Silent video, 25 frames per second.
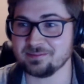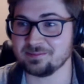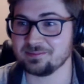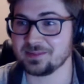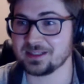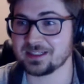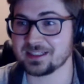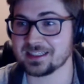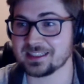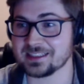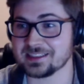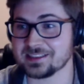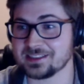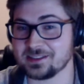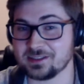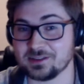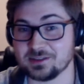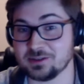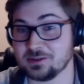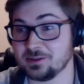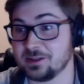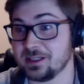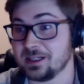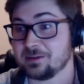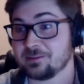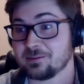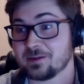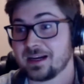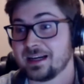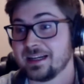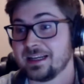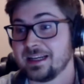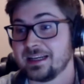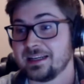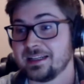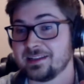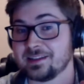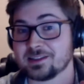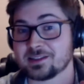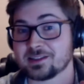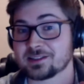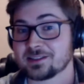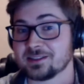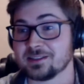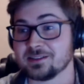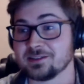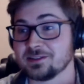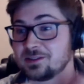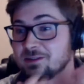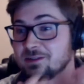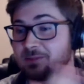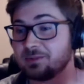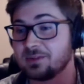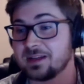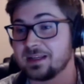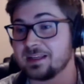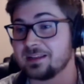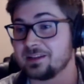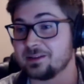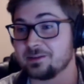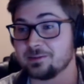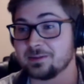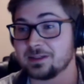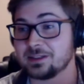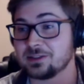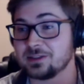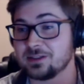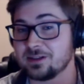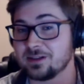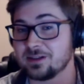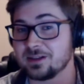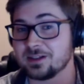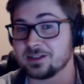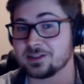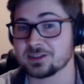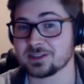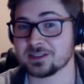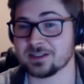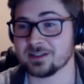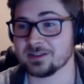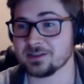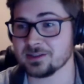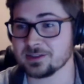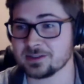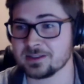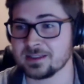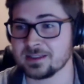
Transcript: because you didn't write any of the songs, you're playing the original artist songs.